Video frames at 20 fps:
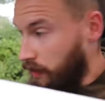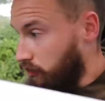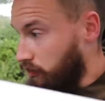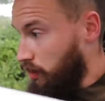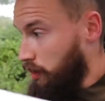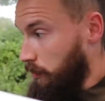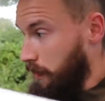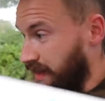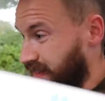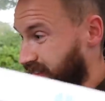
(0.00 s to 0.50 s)
I've
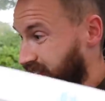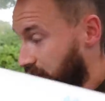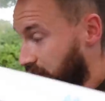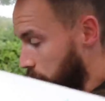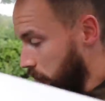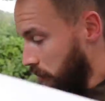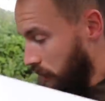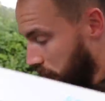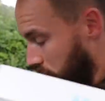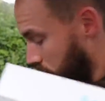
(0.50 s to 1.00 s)
got about
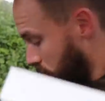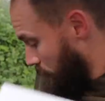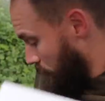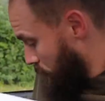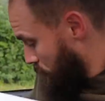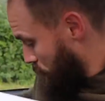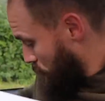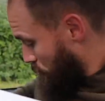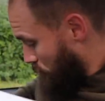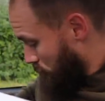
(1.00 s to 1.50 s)
10 minutes to
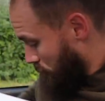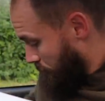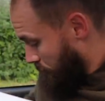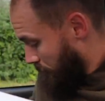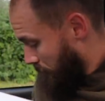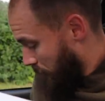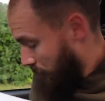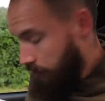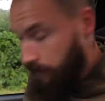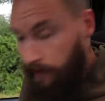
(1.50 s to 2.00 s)
do all of
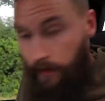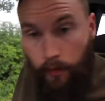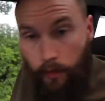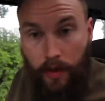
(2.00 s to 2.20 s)
that.